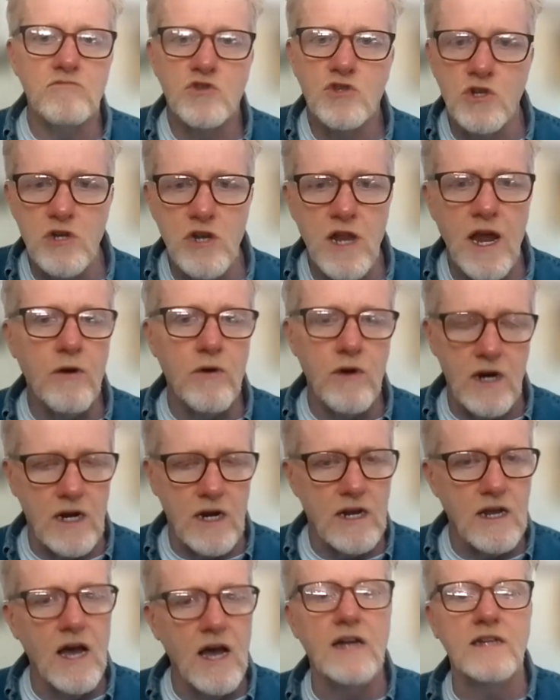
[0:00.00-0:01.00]

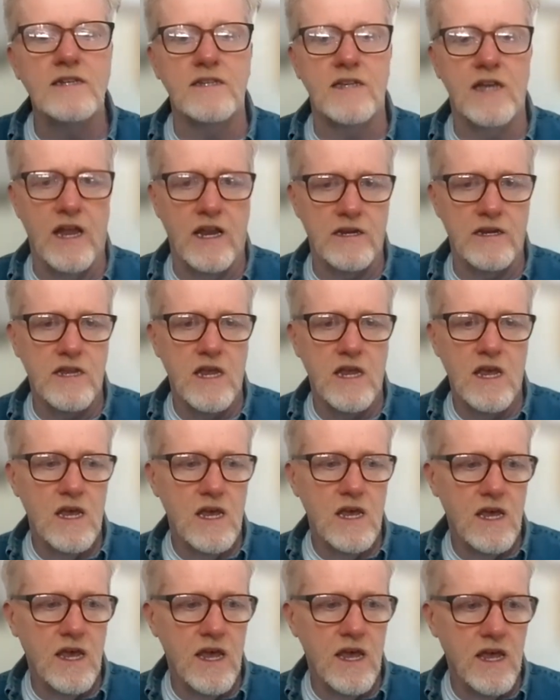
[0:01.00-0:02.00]
generic content,
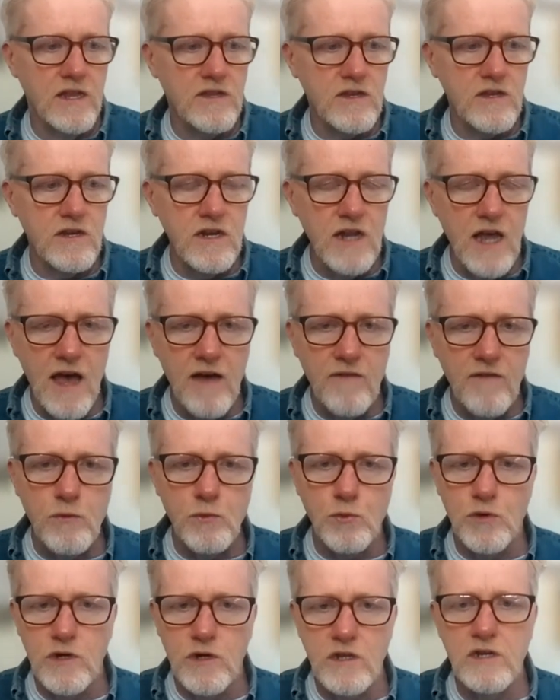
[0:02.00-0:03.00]
it's going to have a
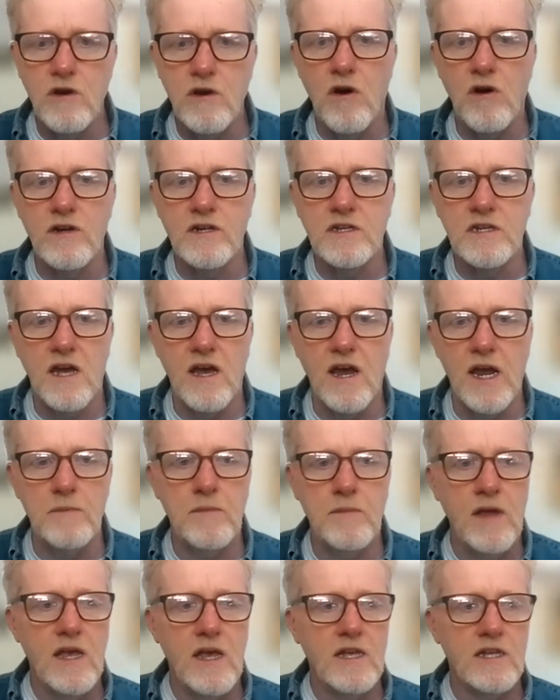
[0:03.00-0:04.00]
really hard
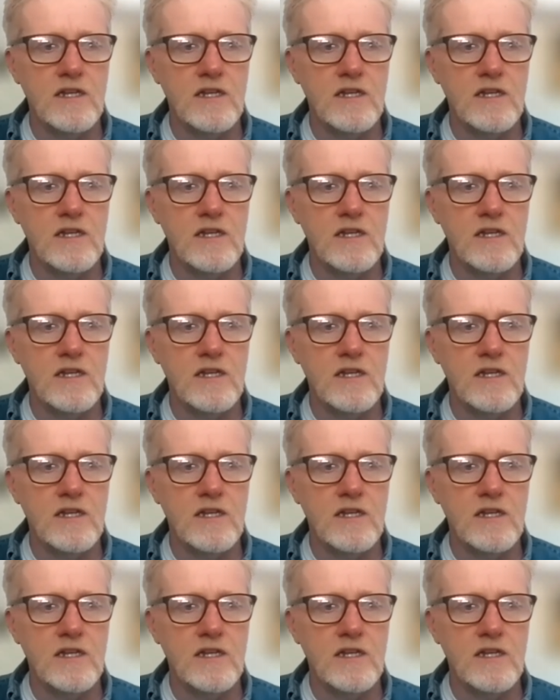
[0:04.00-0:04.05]
time